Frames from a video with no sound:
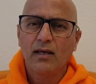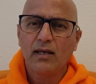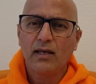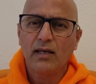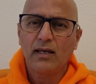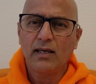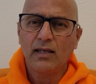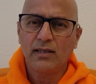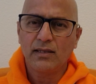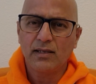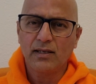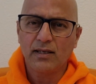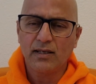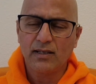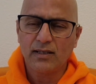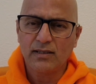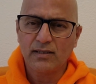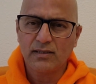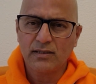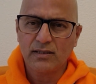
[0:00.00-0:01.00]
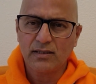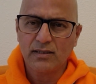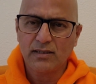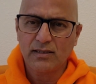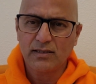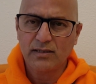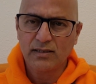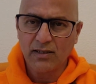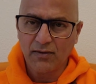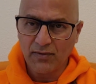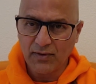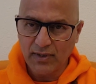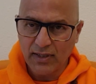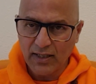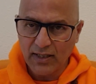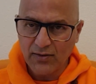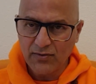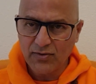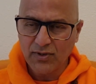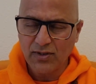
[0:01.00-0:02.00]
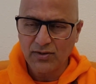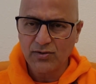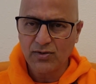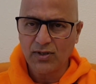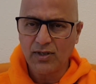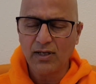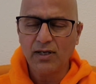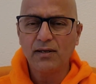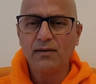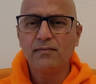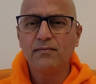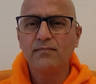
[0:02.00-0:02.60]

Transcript: in the 17th century,